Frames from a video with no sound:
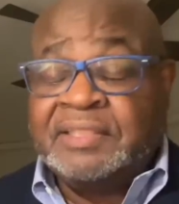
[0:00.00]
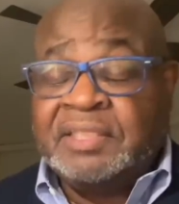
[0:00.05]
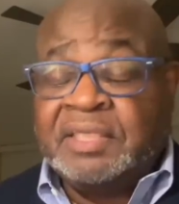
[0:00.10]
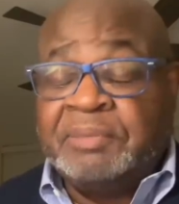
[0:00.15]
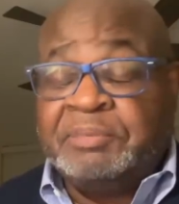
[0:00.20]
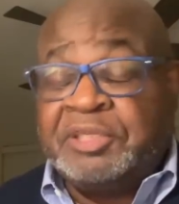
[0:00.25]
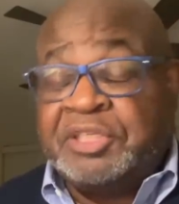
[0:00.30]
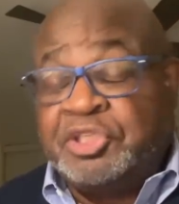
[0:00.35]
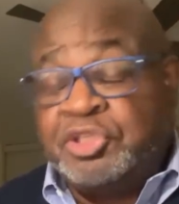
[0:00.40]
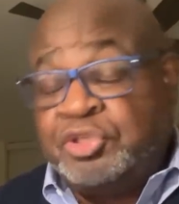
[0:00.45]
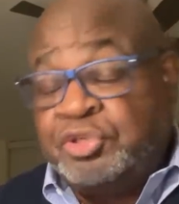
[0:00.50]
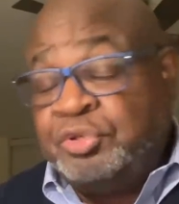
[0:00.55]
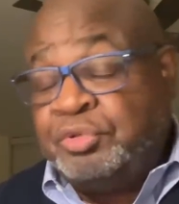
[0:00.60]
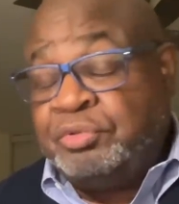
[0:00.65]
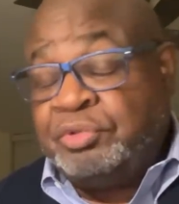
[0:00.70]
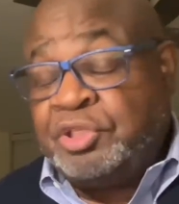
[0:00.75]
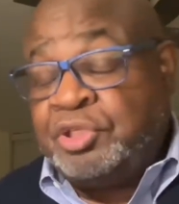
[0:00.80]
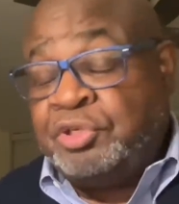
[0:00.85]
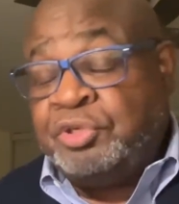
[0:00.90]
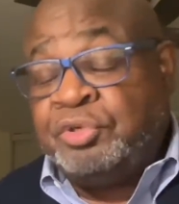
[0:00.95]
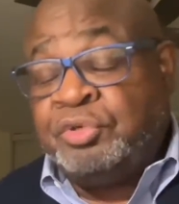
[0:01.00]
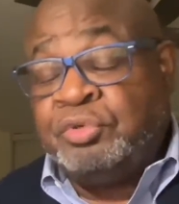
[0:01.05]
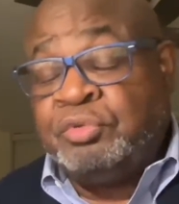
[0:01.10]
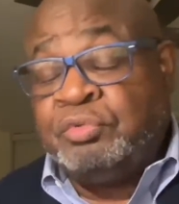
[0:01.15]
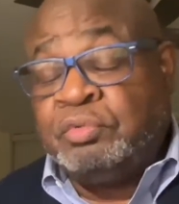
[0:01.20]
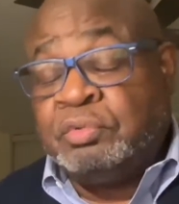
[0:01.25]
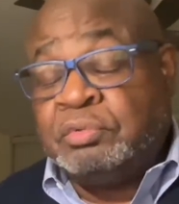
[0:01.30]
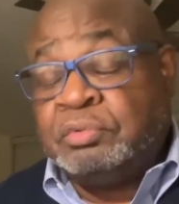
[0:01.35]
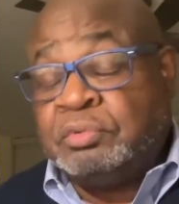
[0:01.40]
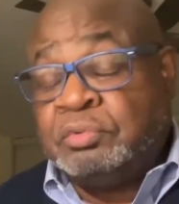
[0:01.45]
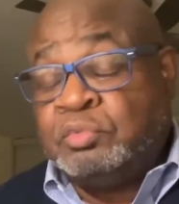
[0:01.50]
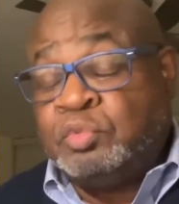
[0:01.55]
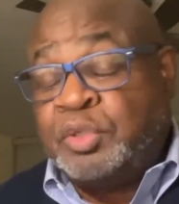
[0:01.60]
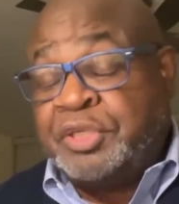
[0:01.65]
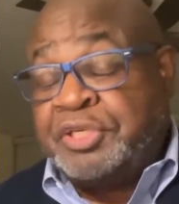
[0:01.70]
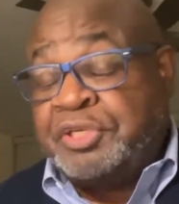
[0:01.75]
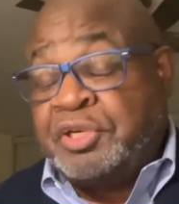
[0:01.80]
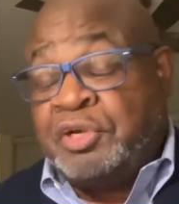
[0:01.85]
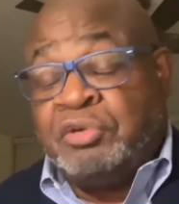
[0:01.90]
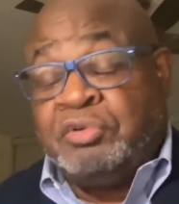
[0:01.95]
I mean, you you
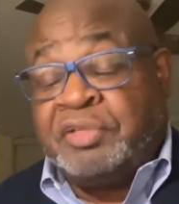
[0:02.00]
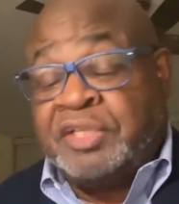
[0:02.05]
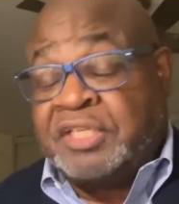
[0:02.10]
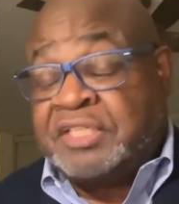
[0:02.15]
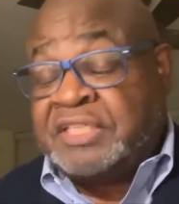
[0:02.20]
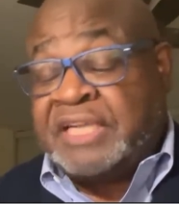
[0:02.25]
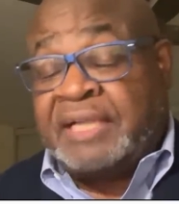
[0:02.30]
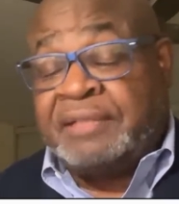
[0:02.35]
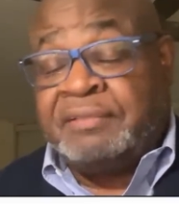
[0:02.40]
would know this, I